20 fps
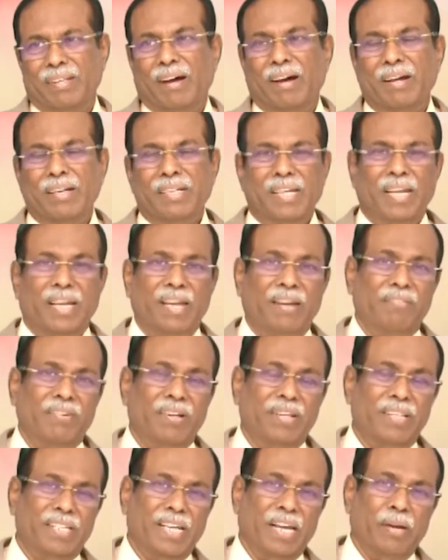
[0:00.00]
Not
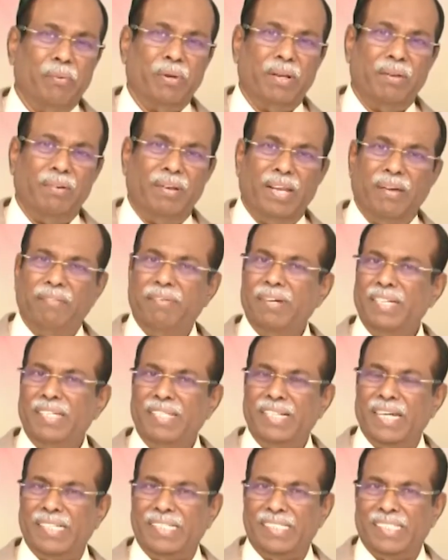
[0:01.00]
even they would have never
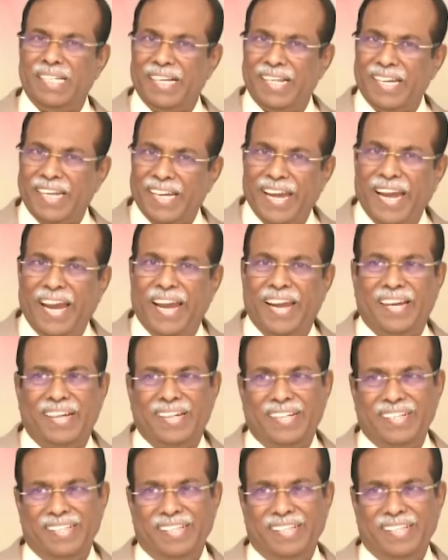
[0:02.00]
tasted cake.